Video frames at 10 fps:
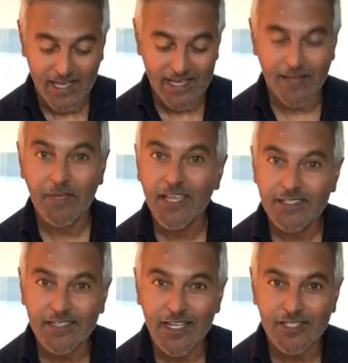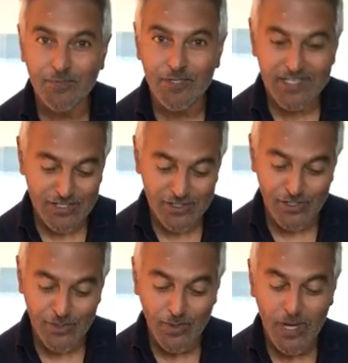And I'm here today to present
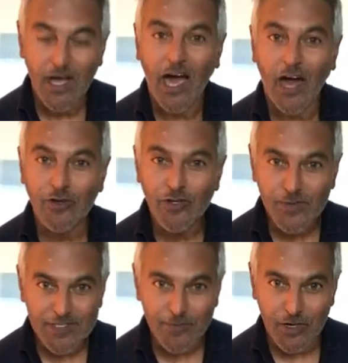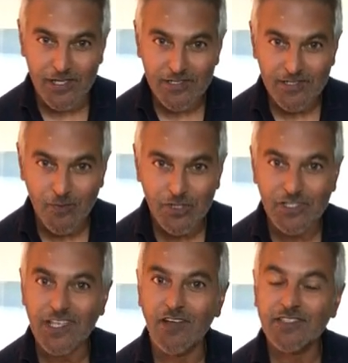you our newest product, which
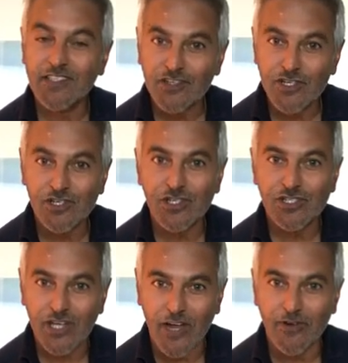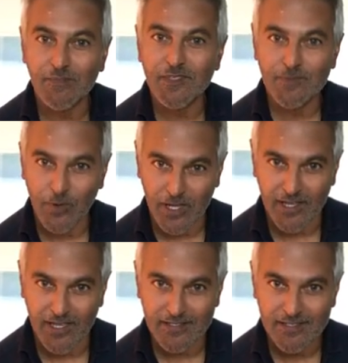is our signature Chai Rum smoking
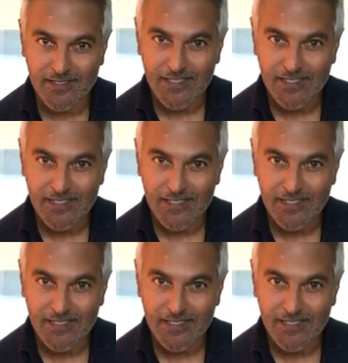kit.